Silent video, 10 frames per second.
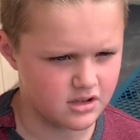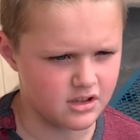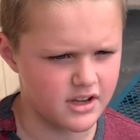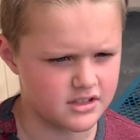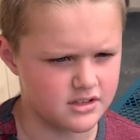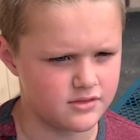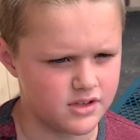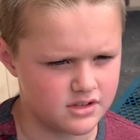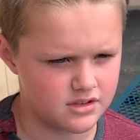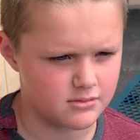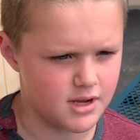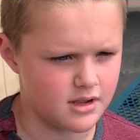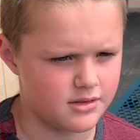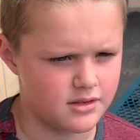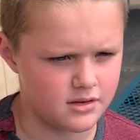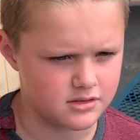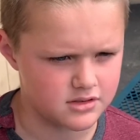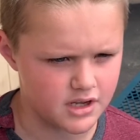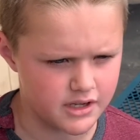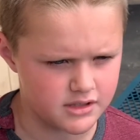the activities in math and
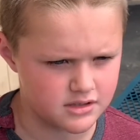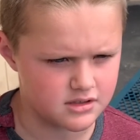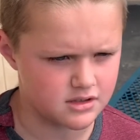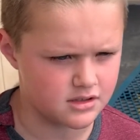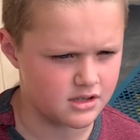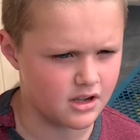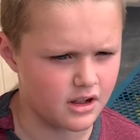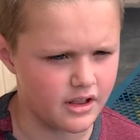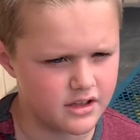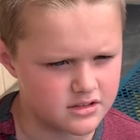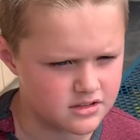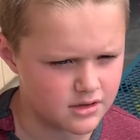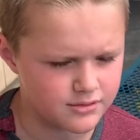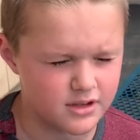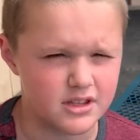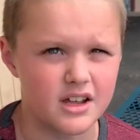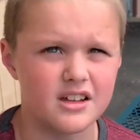science and ELA and stuff like that.